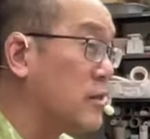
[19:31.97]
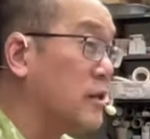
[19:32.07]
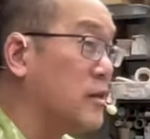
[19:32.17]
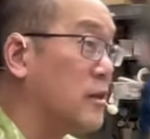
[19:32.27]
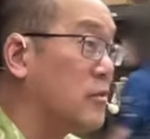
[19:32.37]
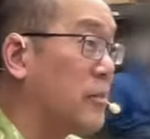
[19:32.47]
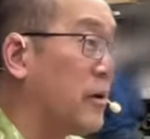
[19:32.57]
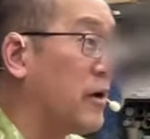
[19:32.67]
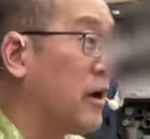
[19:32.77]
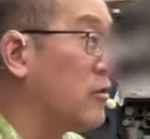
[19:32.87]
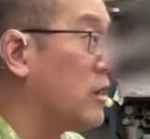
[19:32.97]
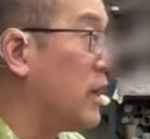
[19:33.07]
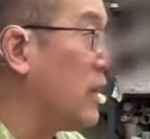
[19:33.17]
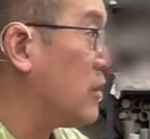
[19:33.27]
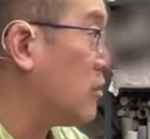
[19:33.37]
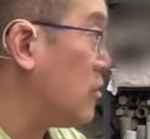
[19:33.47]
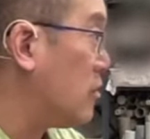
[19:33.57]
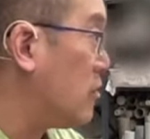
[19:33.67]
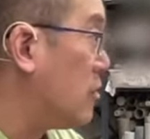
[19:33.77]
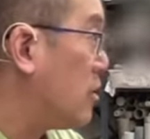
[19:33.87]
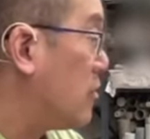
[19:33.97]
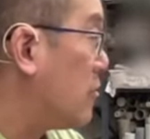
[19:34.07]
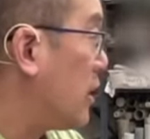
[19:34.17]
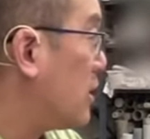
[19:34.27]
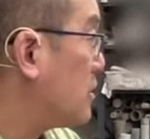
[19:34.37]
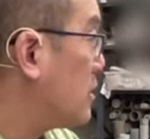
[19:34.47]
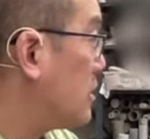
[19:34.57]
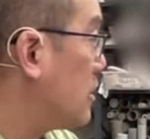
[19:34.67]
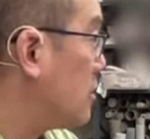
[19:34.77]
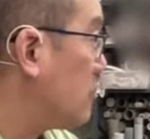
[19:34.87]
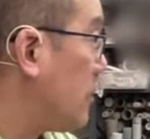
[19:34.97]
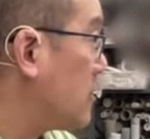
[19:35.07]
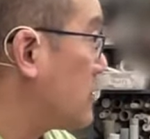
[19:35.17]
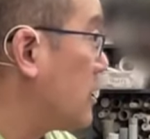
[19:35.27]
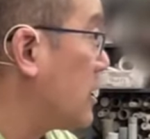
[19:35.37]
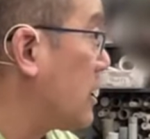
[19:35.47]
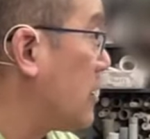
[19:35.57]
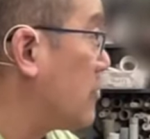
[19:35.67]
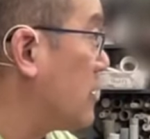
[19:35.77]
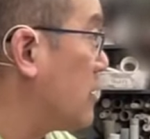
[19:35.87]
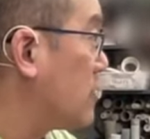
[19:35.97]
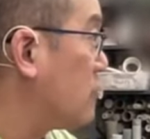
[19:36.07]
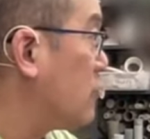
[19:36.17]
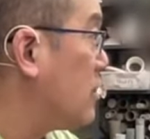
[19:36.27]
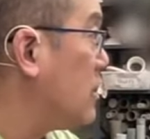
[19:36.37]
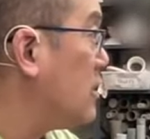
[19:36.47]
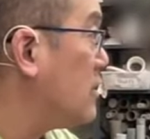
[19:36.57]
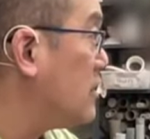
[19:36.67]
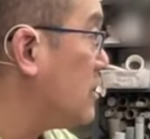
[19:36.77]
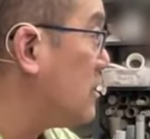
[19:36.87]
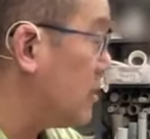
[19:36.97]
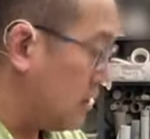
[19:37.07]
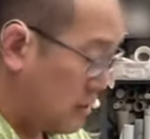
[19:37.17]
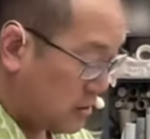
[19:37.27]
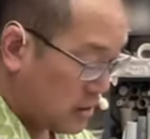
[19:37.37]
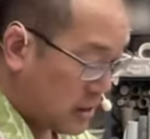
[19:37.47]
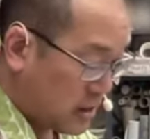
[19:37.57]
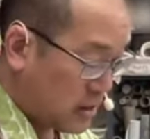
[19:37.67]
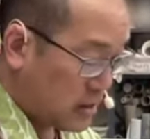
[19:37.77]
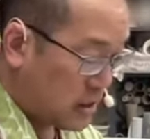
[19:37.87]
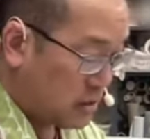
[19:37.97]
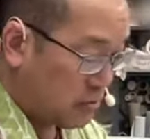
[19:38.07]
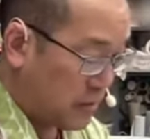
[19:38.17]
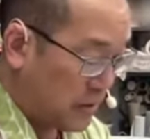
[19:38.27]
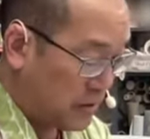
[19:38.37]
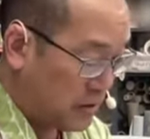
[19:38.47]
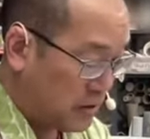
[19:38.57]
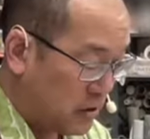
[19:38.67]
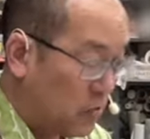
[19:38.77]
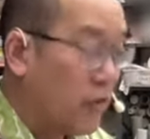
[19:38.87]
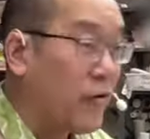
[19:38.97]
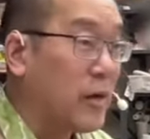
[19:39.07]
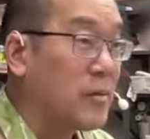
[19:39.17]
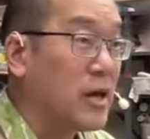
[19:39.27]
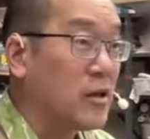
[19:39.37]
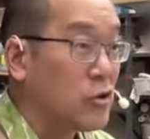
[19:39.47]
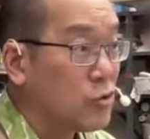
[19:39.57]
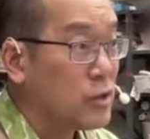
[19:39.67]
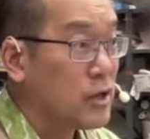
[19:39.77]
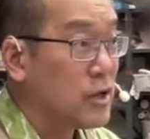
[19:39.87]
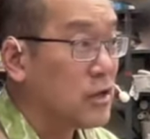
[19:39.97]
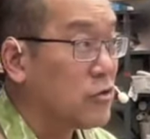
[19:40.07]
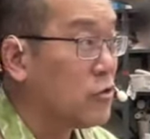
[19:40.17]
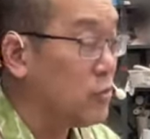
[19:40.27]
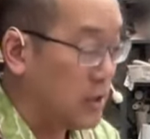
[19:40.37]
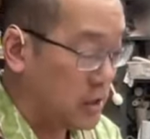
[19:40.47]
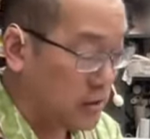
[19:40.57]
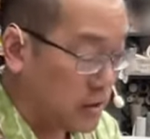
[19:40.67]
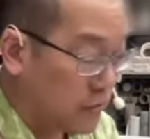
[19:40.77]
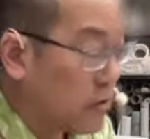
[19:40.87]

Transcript: thin this part out later, right? This part thinning out is easy. This part here, if I make it too thin and too weak, it's never